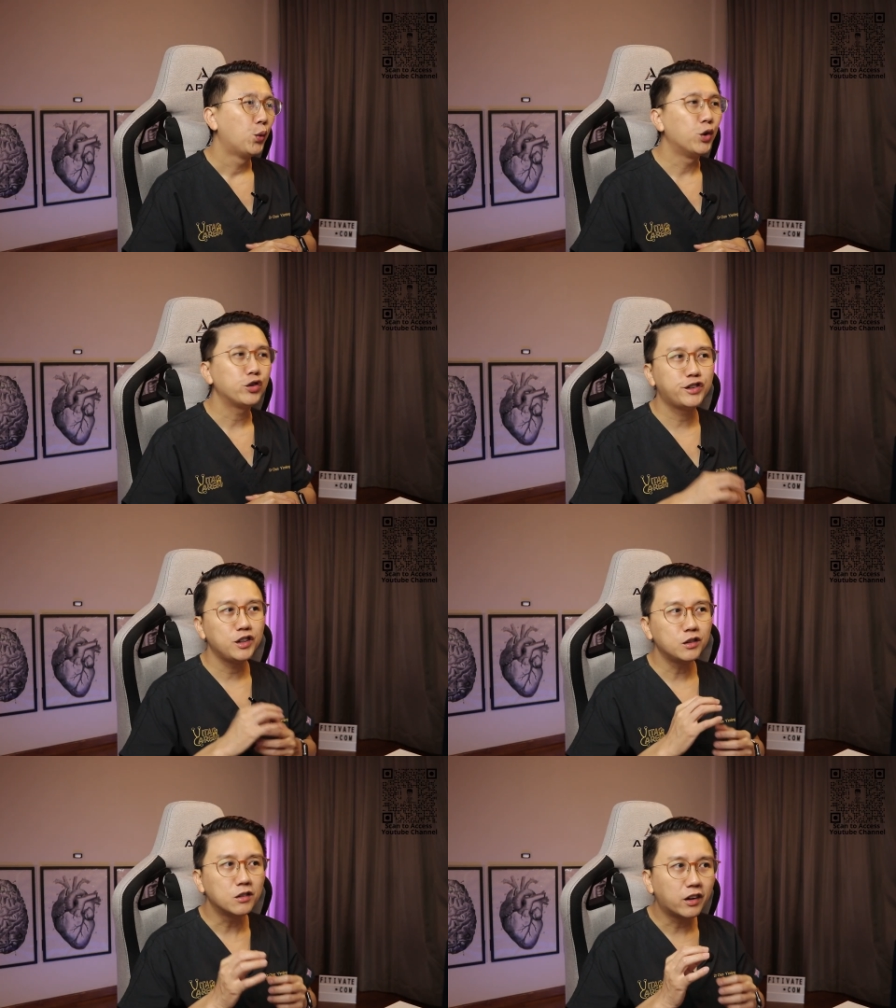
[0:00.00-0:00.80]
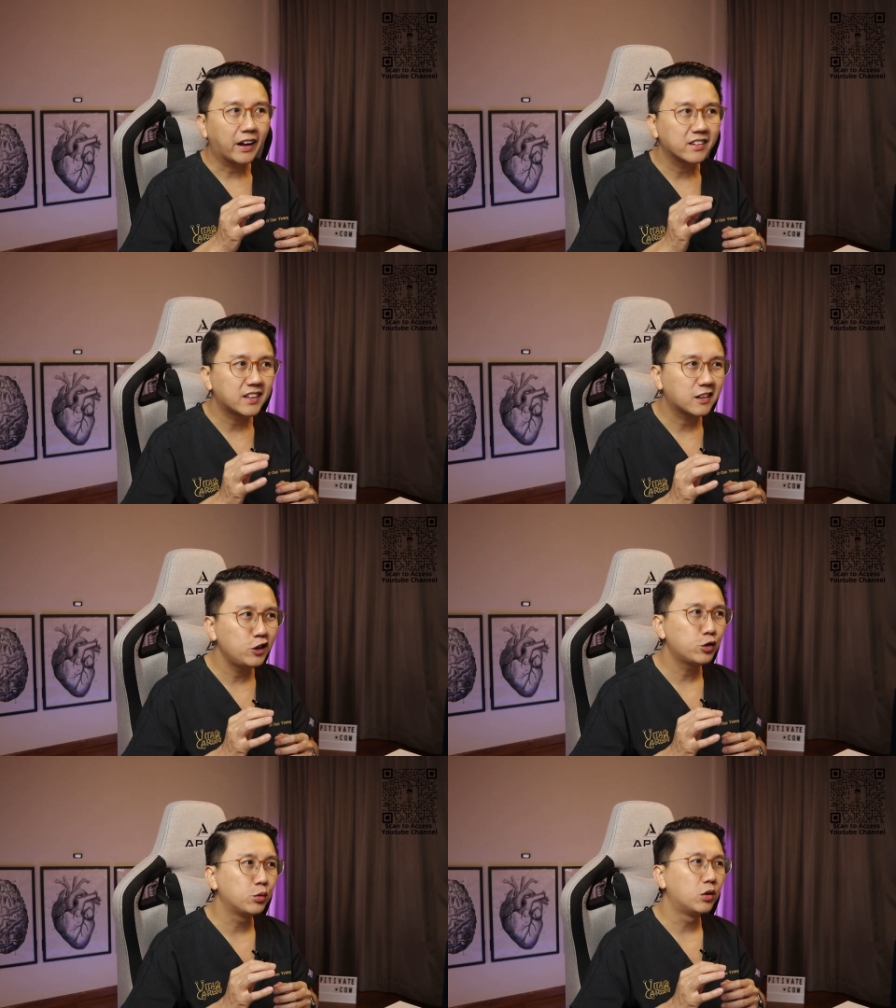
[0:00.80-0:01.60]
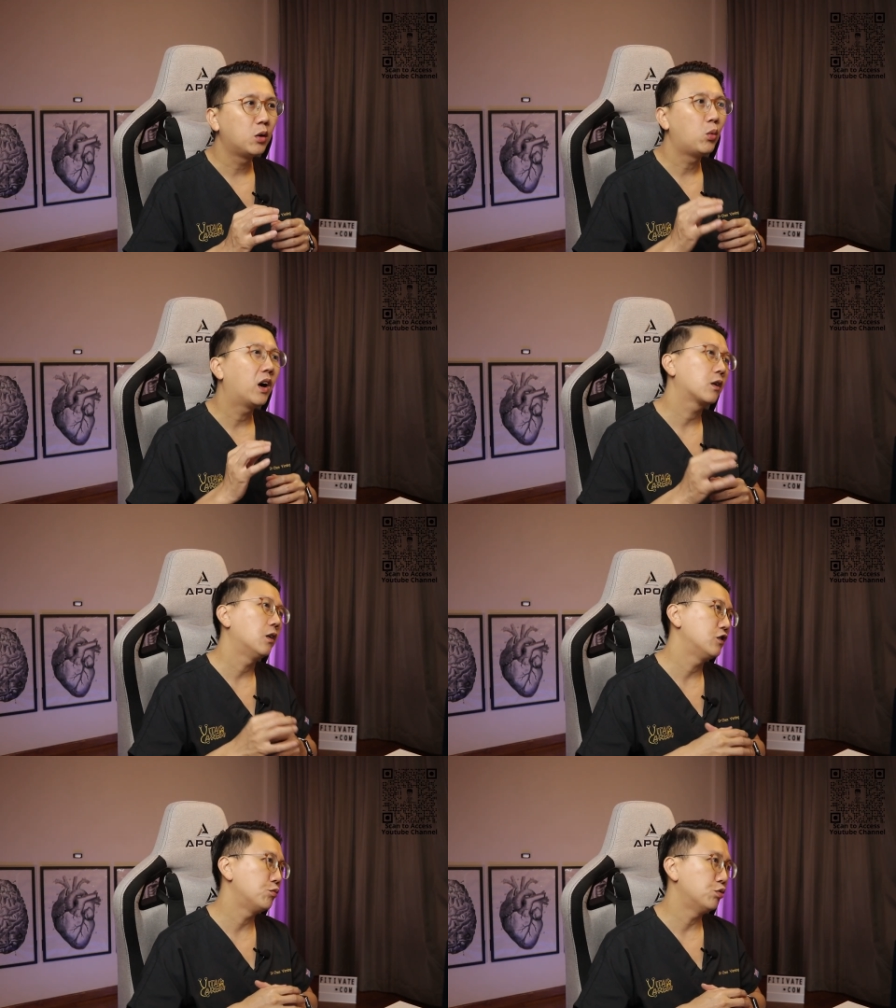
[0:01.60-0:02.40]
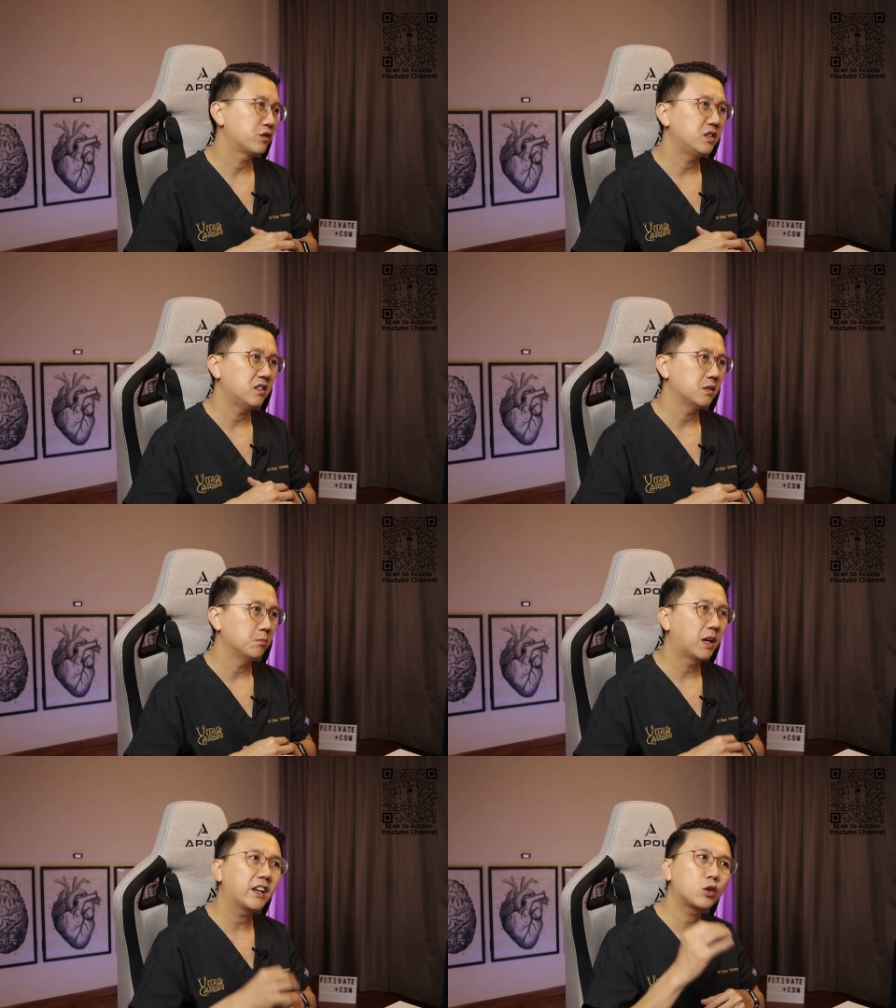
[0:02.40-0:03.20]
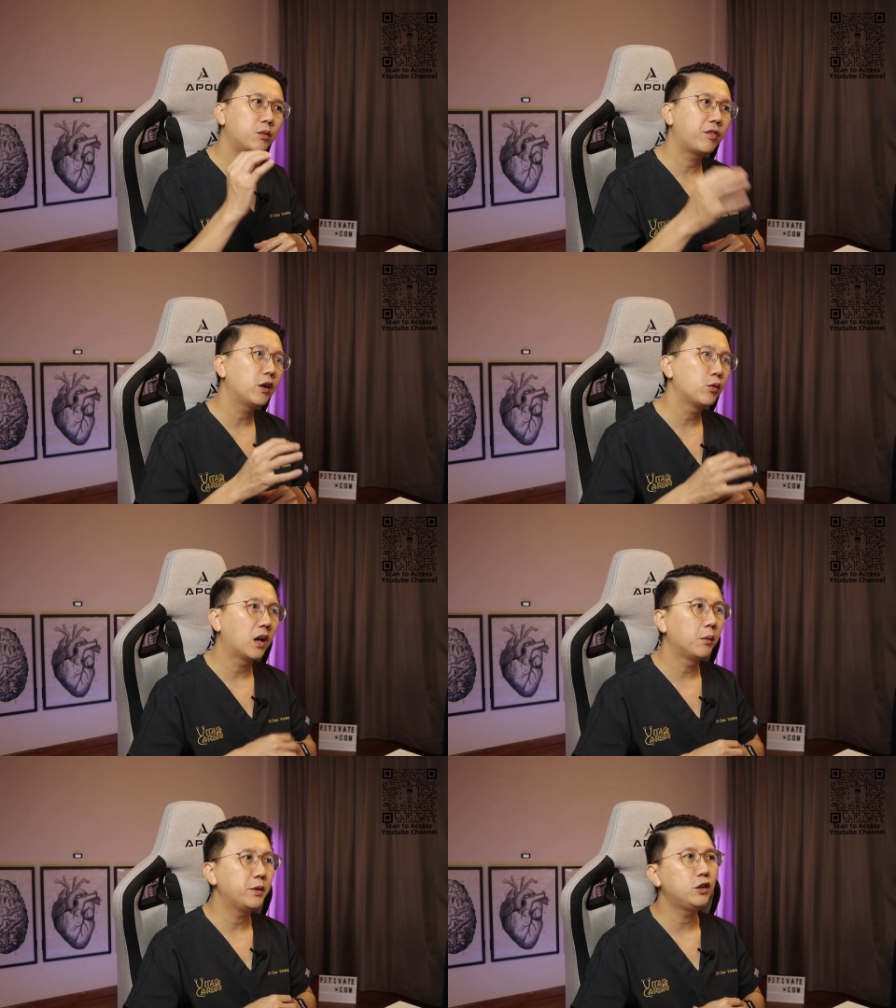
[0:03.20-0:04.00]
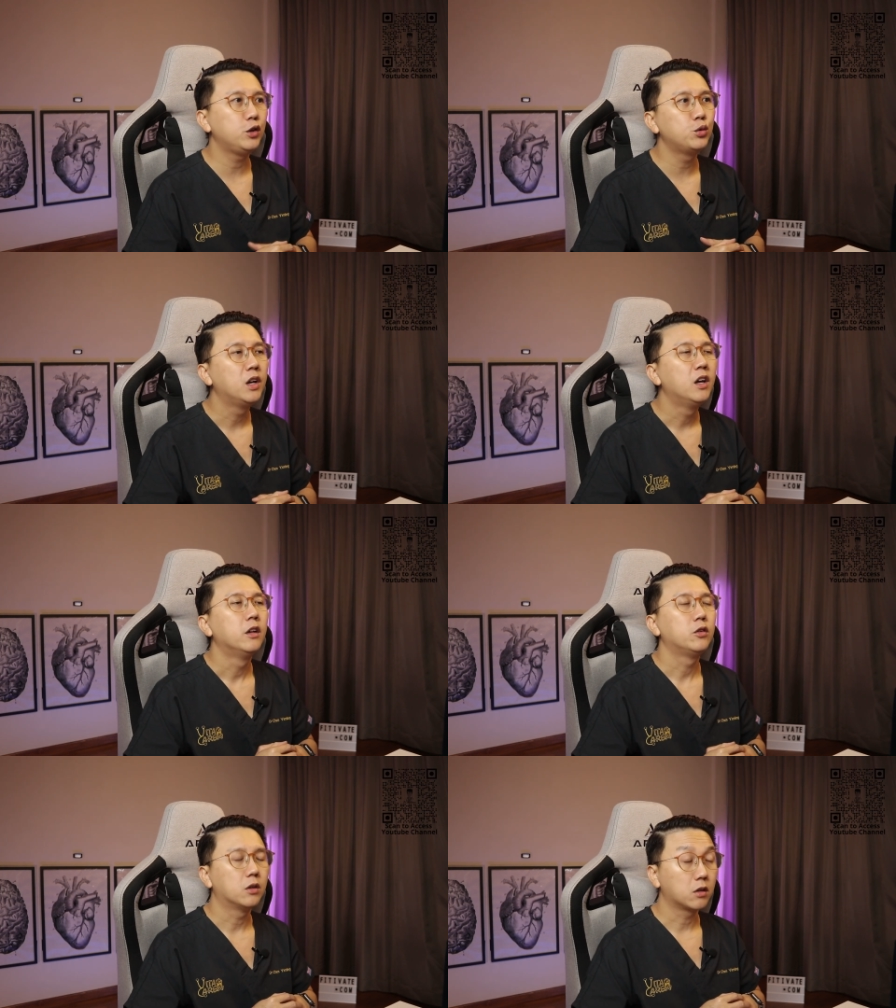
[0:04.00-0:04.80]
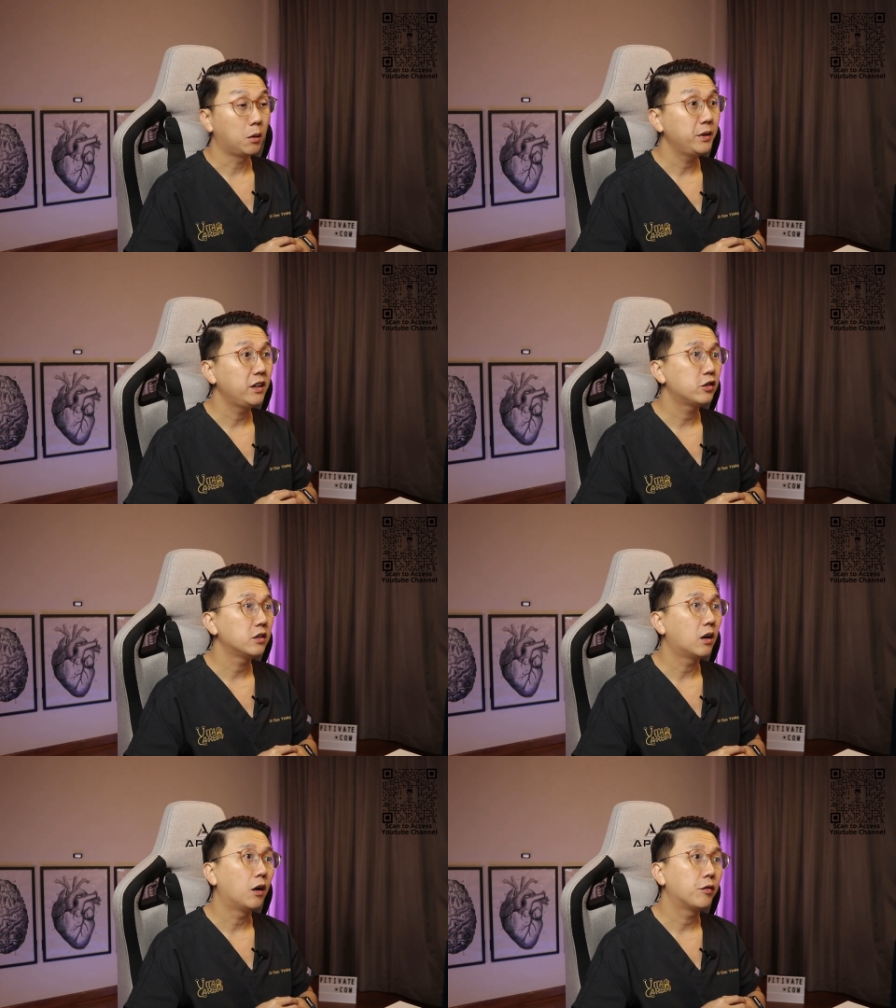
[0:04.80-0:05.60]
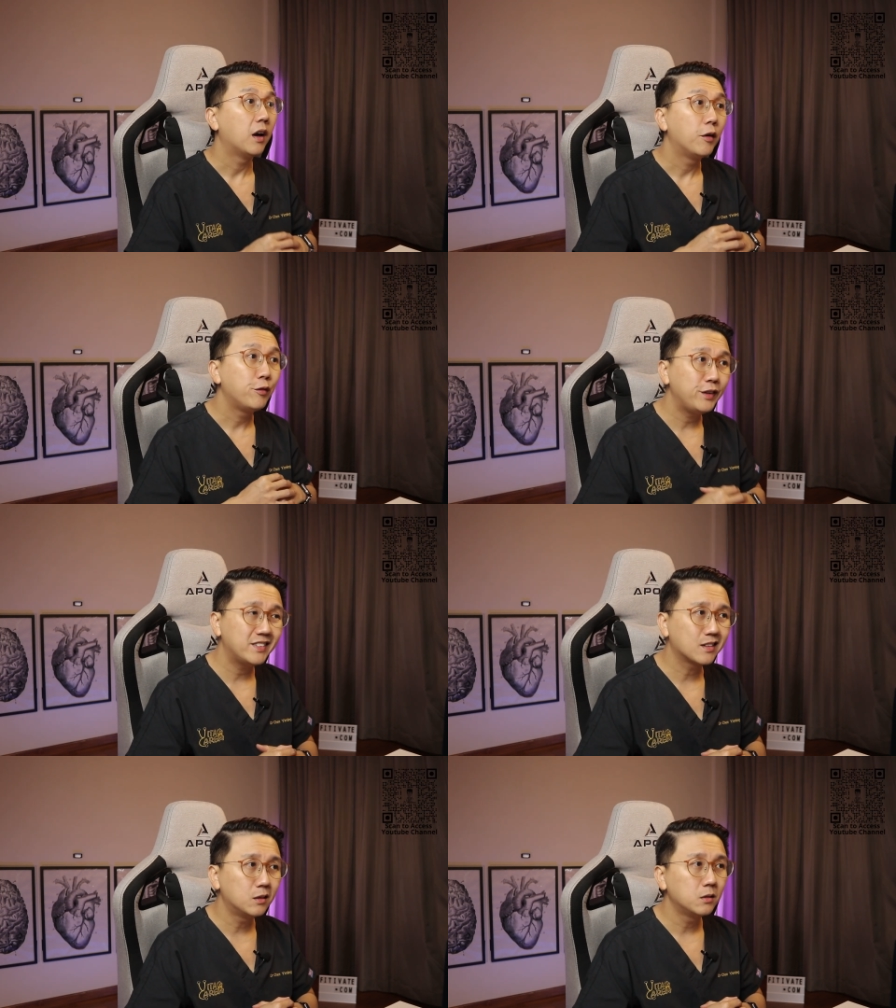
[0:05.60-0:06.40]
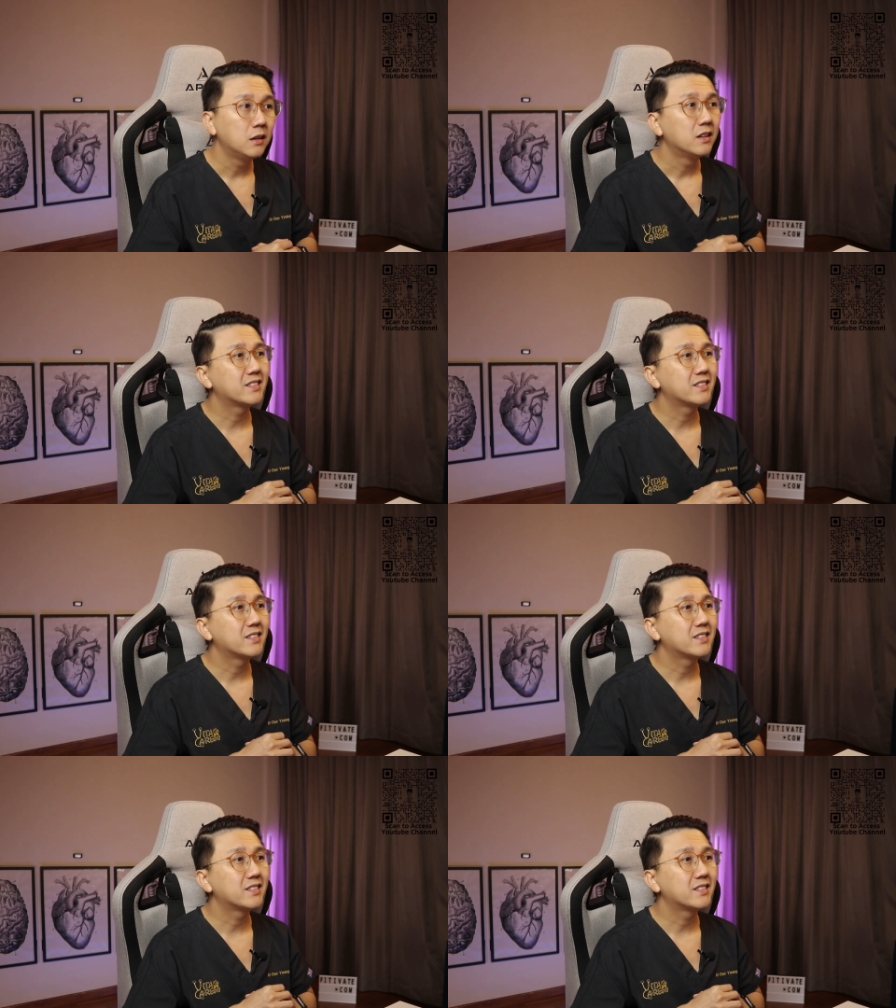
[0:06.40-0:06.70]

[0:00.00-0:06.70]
We're still not exactly sure what causes bruxism, but it could very well be due to a combination of physical,